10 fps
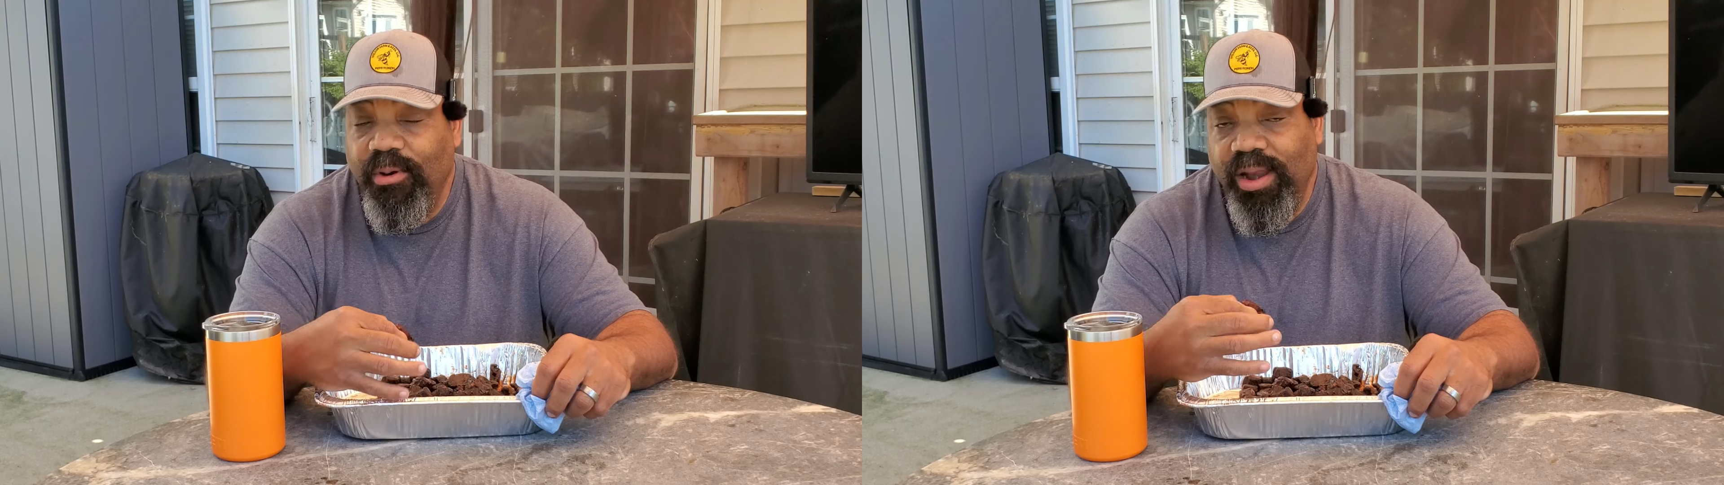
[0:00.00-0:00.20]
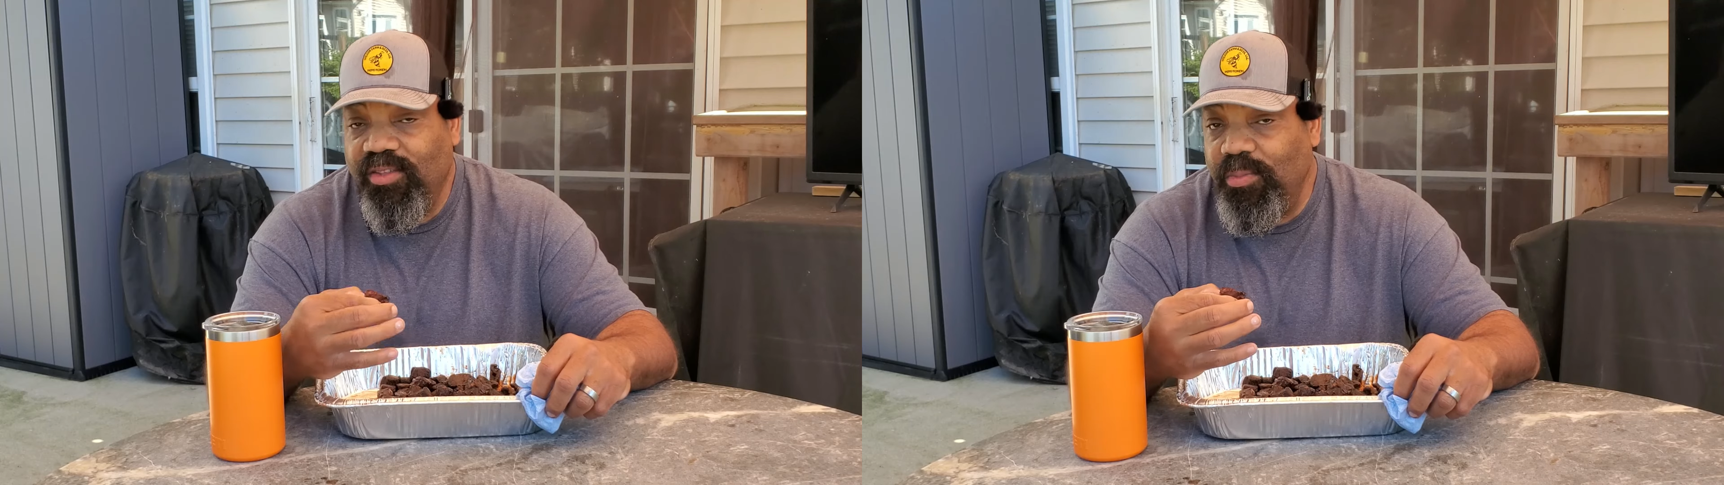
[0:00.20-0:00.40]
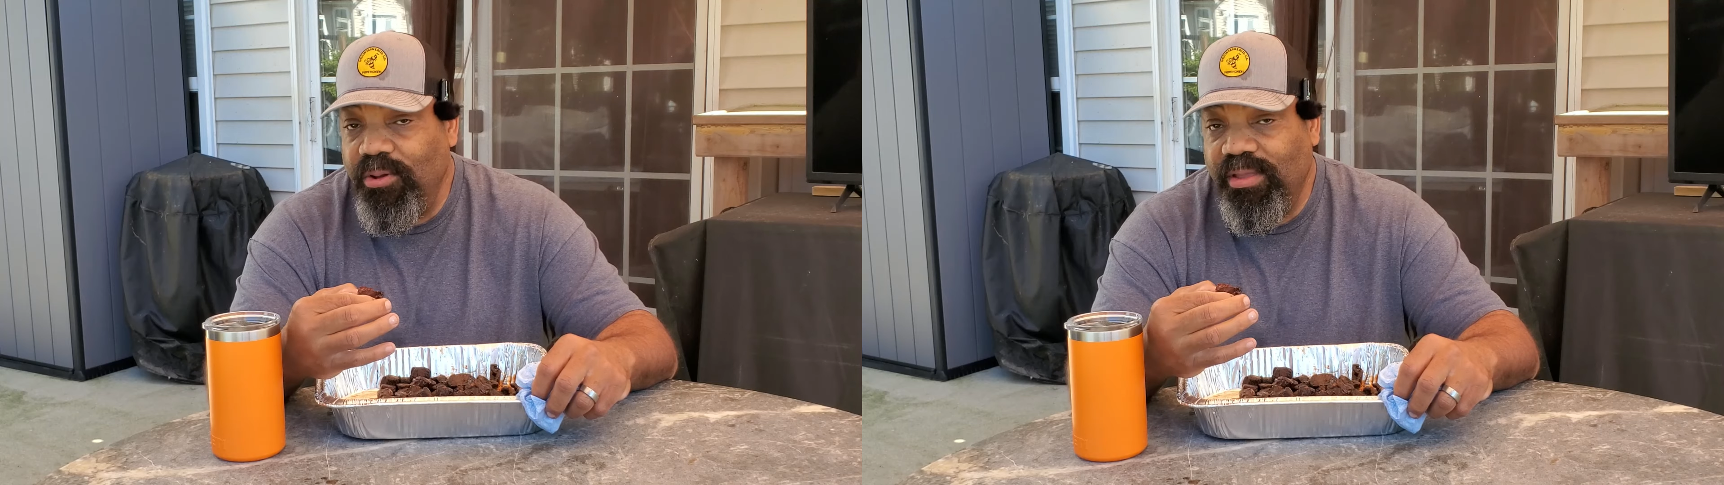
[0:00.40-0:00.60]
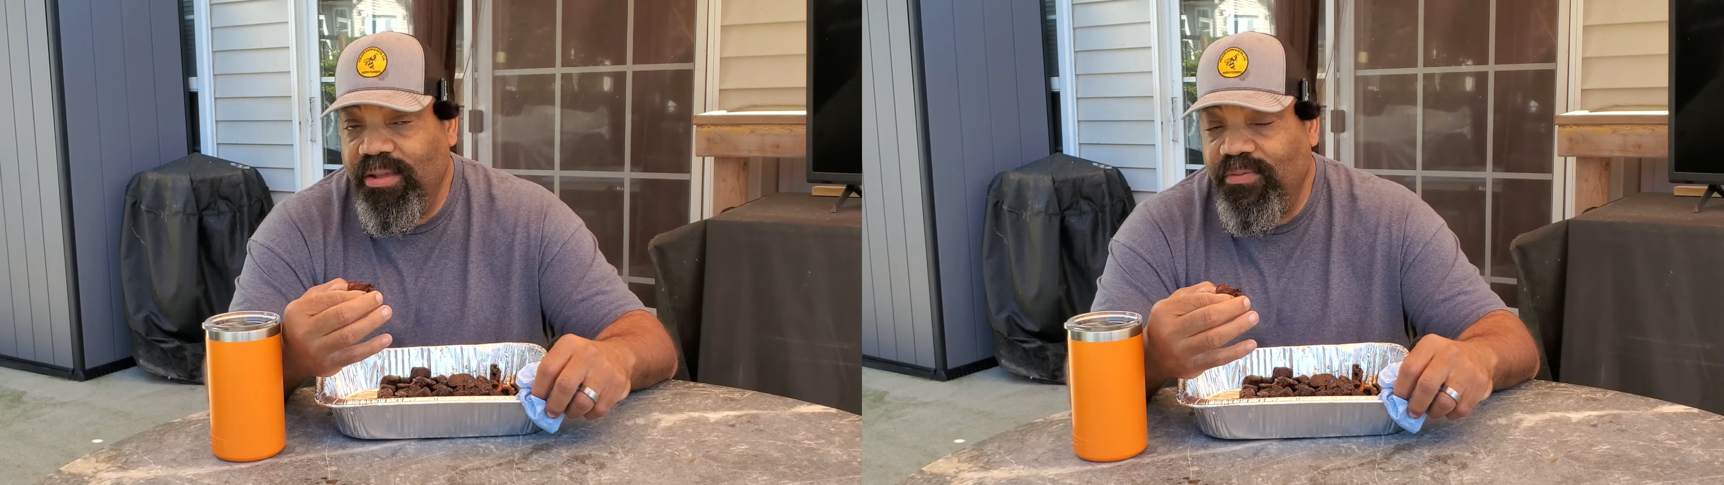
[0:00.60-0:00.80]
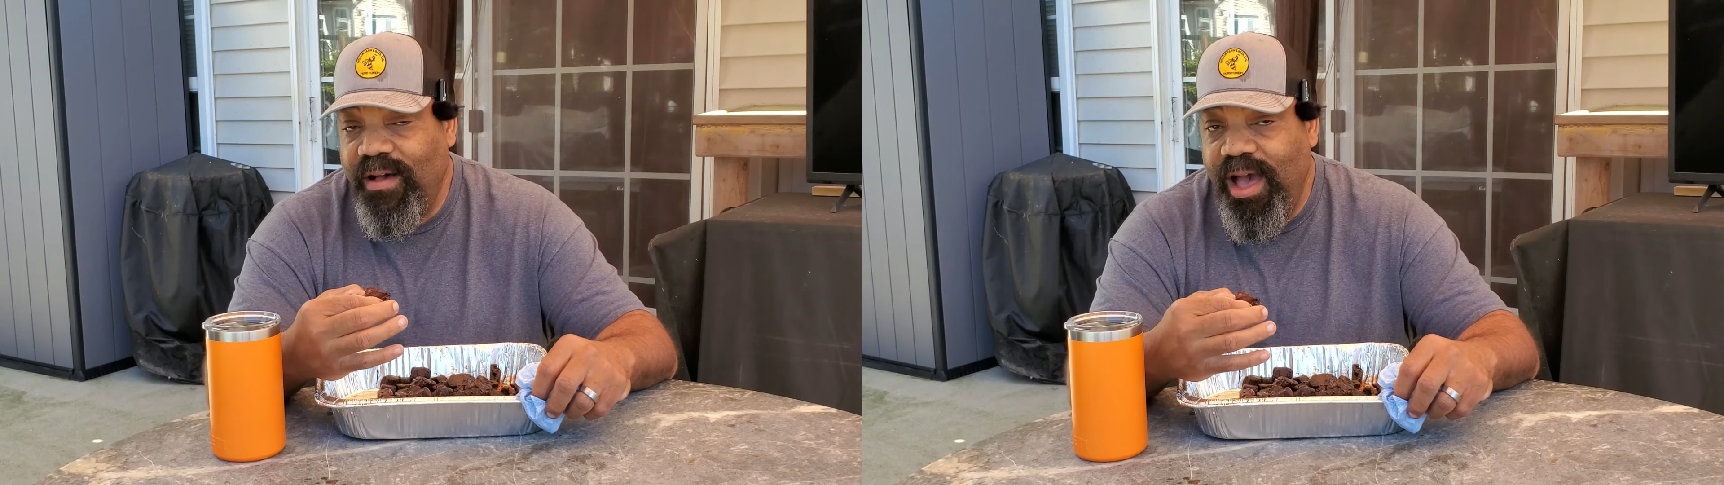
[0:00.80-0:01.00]
where there's smoke,
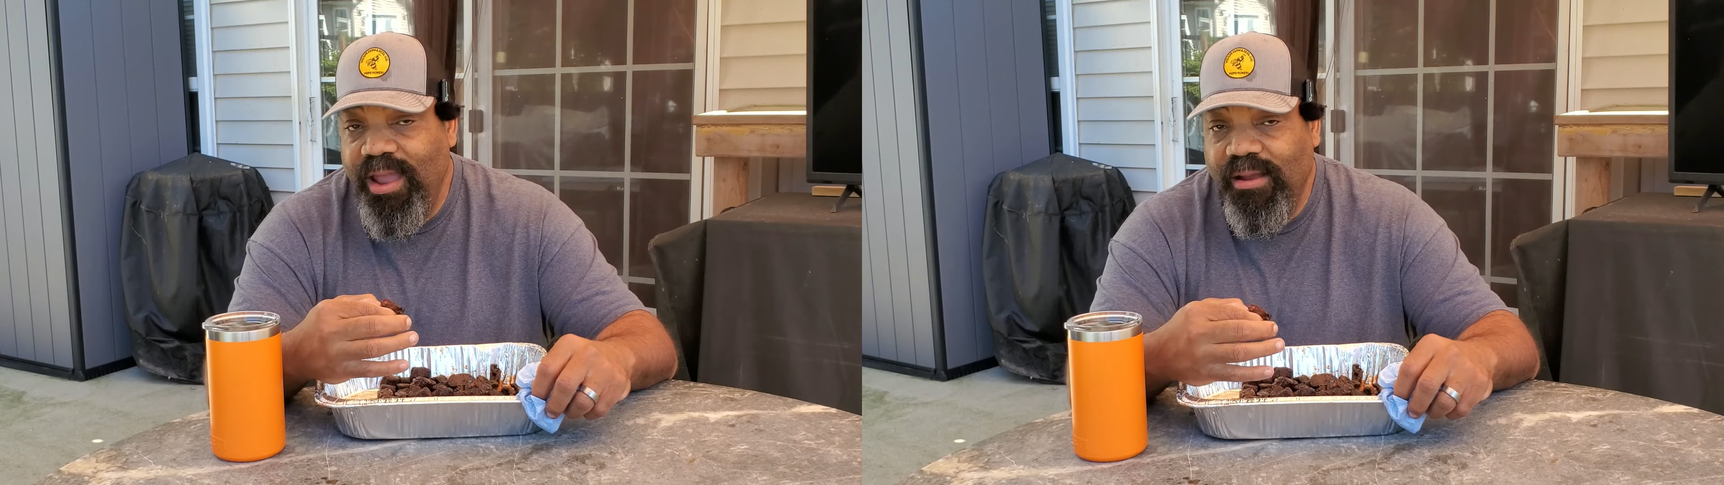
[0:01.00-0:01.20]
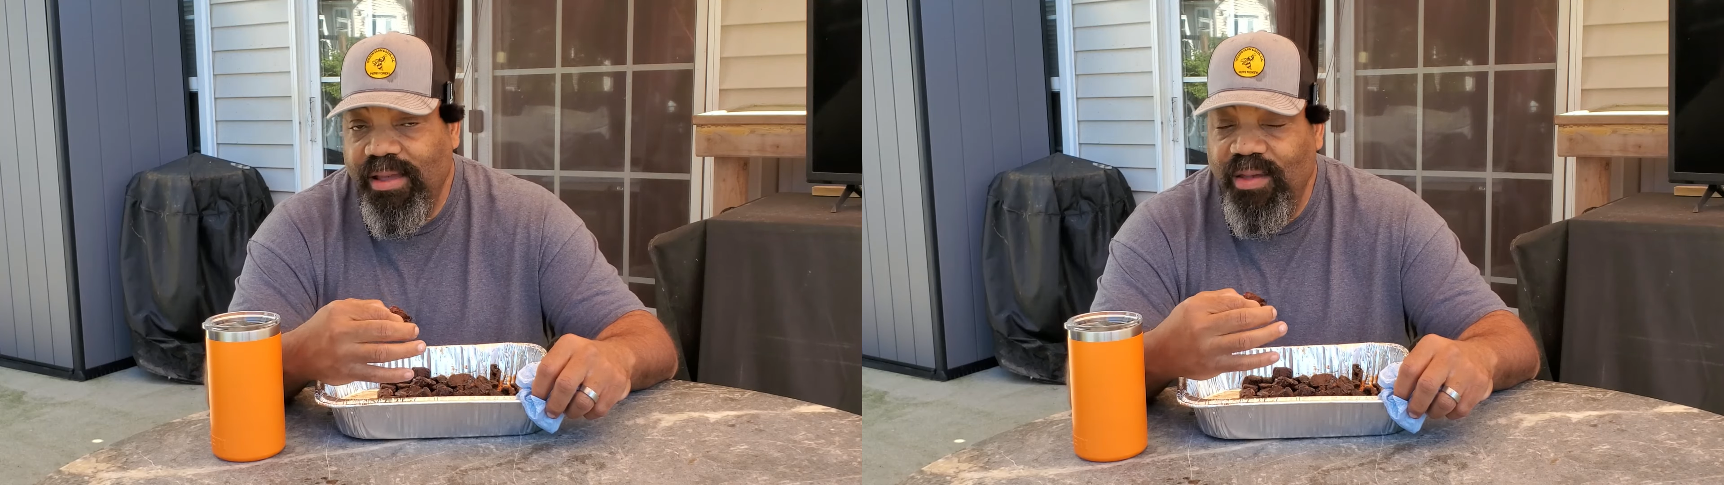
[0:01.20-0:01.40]
there's fire.